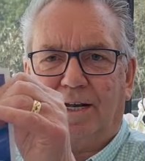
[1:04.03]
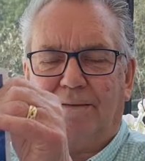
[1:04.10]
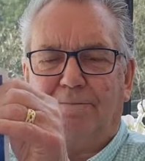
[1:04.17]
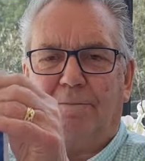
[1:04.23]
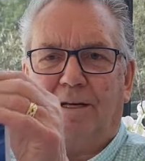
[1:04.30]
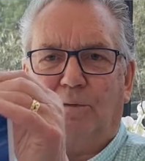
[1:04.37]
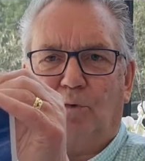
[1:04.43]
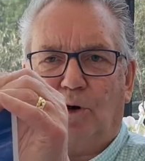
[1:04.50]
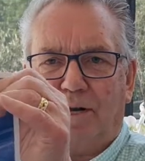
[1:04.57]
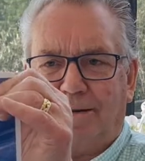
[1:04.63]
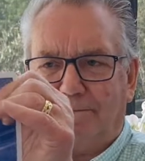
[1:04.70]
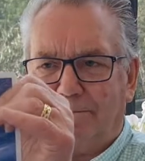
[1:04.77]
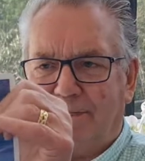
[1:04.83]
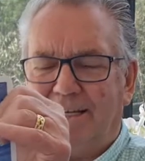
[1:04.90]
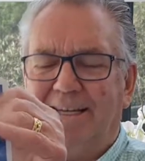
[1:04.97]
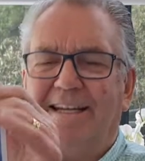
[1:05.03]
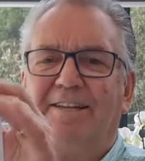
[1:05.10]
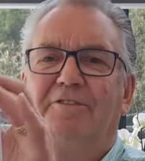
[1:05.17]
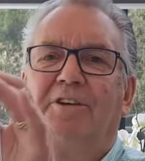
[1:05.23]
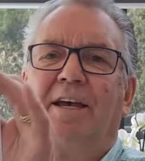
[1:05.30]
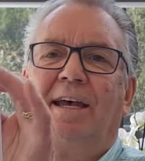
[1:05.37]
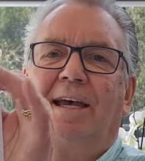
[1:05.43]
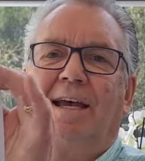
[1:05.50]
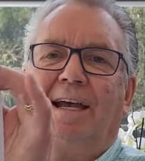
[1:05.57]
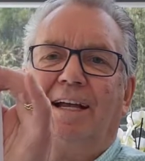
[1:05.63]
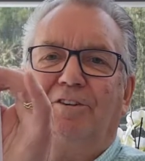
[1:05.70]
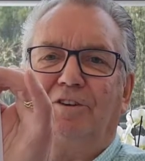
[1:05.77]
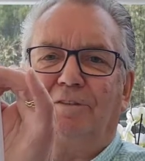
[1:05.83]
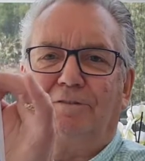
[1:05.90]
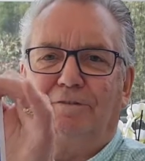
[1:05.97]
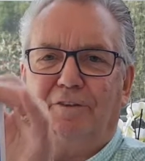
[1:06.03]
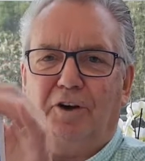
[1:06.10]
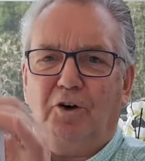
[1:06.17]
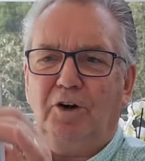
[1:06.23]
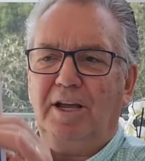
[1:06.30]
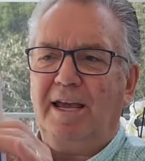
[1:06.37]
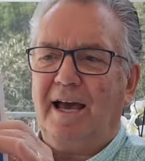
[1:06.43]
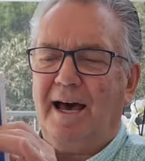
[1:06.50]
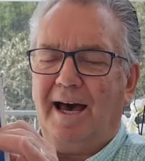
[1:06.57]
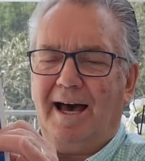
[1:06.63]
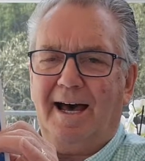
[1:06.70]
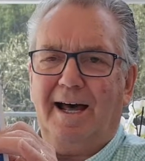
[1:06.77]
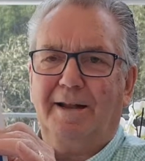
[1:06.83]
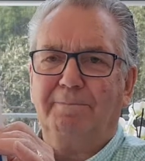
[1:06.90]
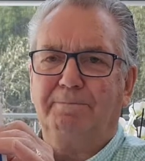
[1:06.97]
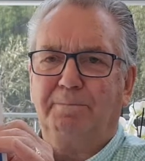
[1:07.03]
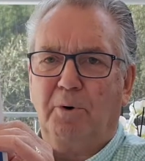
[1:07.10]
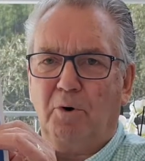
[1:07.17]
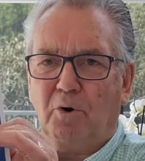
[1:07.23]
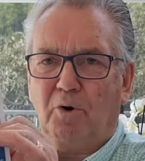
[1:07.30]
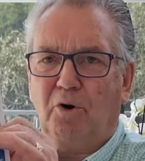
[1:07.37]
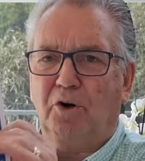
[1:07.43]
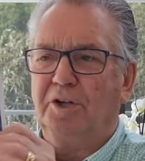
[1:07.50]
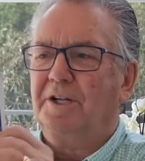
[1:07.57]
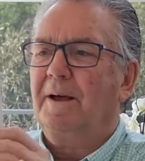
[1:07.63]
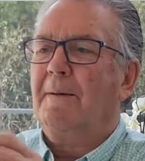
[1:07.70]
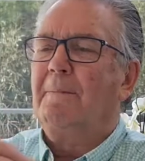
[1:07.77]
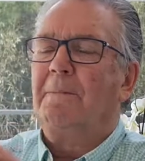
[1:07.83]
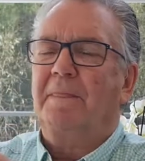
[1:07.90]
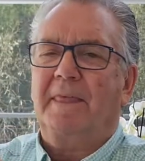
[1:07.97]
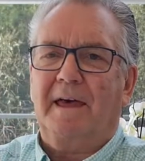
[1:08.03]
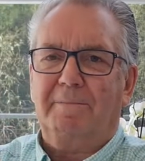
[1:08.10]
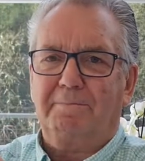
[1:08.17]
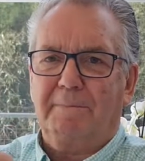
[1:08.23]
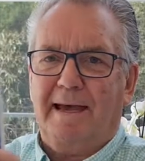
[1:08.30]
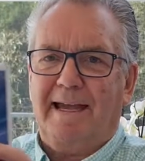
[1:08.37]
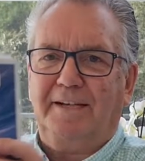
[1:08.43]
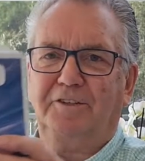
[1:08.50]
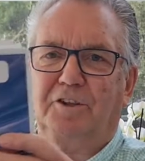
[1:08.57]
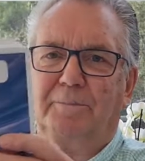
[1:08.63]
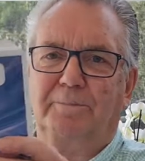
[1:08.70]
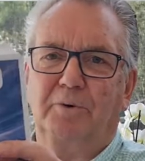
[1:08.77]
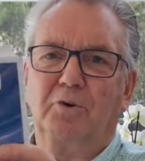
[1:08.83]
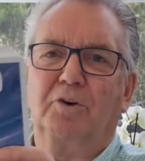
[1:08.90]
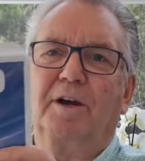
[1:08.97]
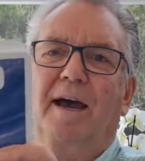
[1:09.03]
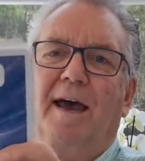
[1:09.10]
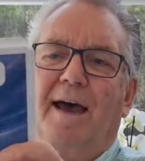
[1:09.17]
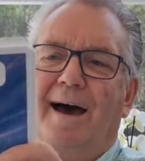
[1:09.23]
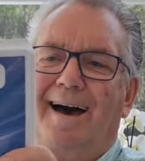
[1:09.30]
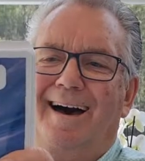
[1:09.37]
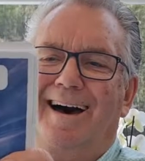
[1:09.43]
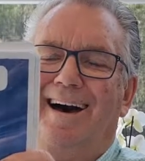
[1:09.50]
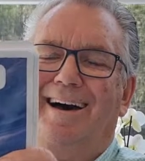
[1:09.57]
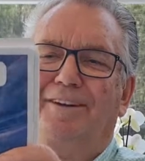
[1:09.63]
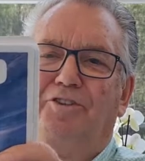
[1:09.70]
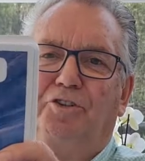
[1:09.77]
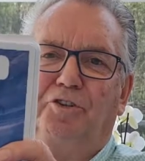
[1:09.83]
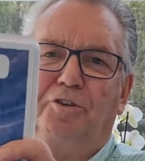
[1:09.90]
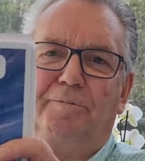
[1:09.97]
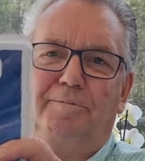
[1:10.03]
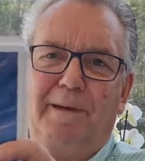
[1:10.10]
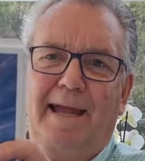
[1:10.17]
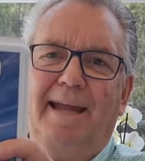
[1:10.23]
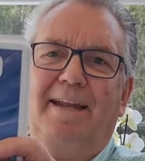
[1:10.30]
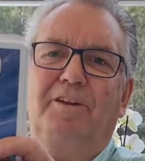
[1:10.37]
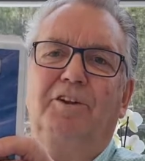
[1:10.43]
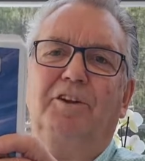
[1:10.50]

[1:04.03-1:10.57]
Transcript: it means, it's a very hard board that makes the book hard to bend.